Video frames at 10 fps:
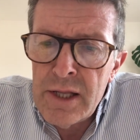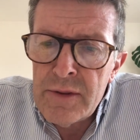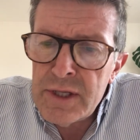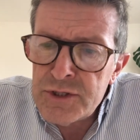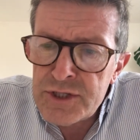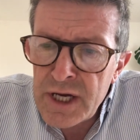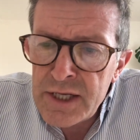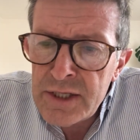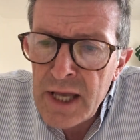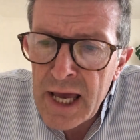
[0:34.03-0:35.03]
Then
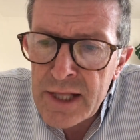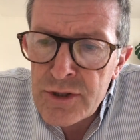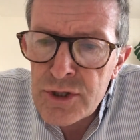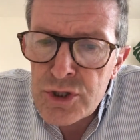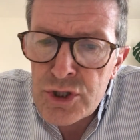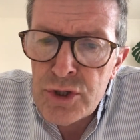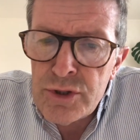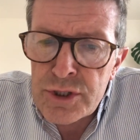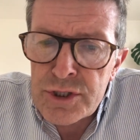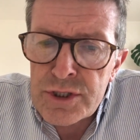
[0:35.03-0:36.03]
Satan entered
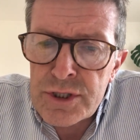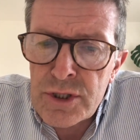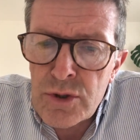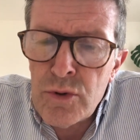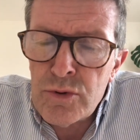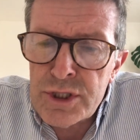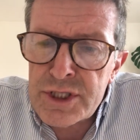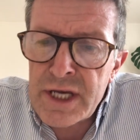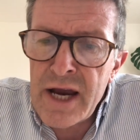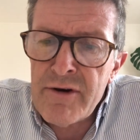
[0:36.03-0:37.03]
Judas, called
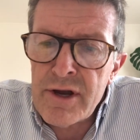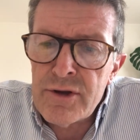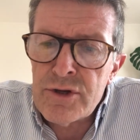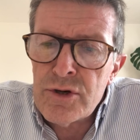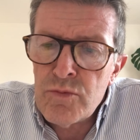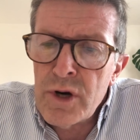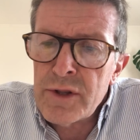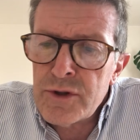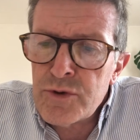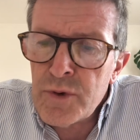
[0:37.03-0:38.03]
Iscariot, one
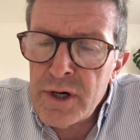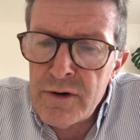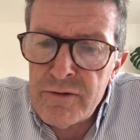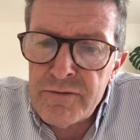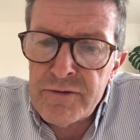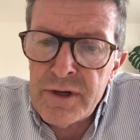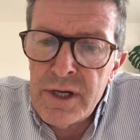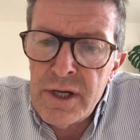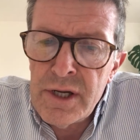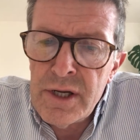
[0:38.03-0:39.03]
of the 12.
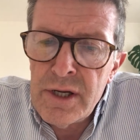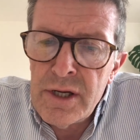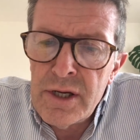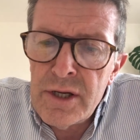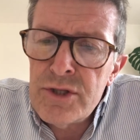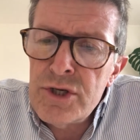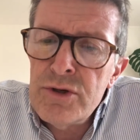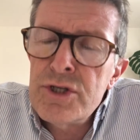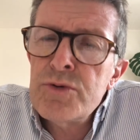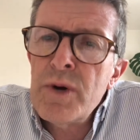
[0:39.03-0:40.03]
And
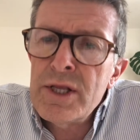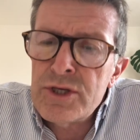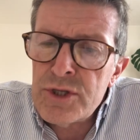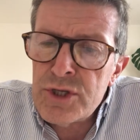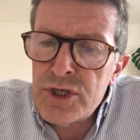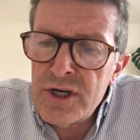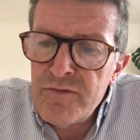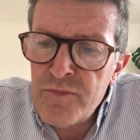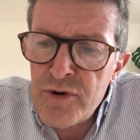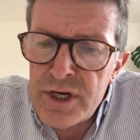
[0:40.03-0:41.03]
Judas went to the
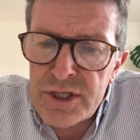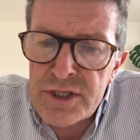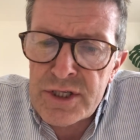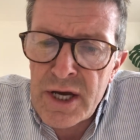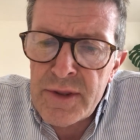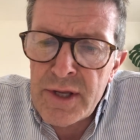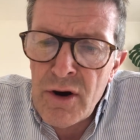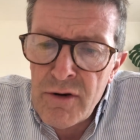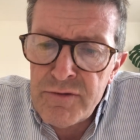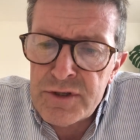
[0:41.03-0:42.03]
chief priests and the
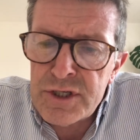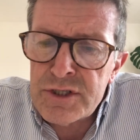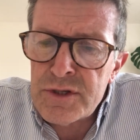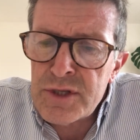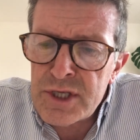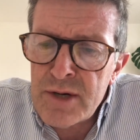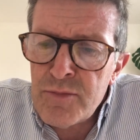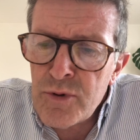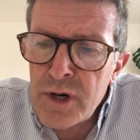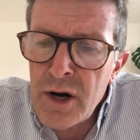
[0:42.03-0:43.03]
officers of the
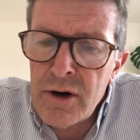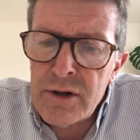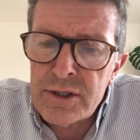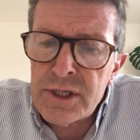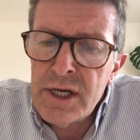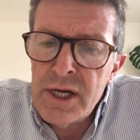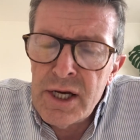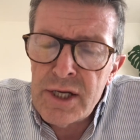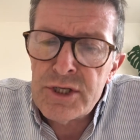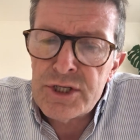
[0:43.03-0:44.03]
temple guard
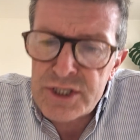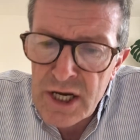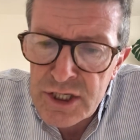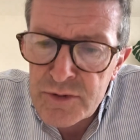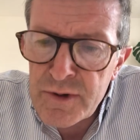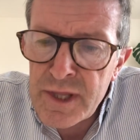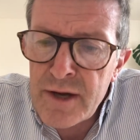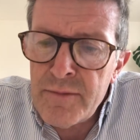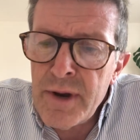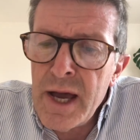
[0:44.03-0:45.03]
and discussed with
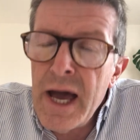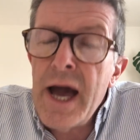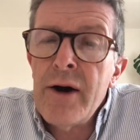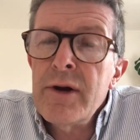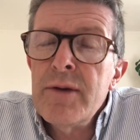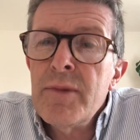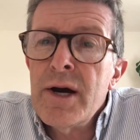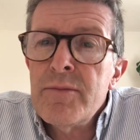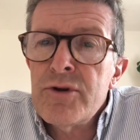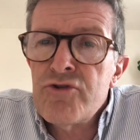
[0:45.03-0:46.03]
them how he
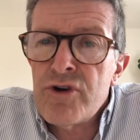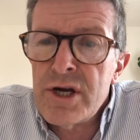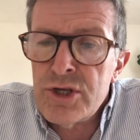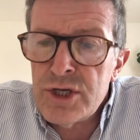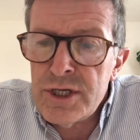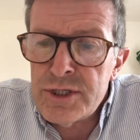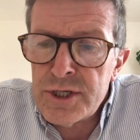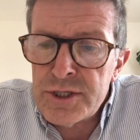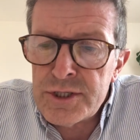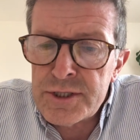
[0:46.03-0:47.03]
might betray
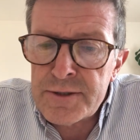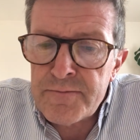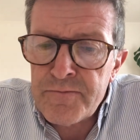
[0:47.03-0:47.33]
Jesus.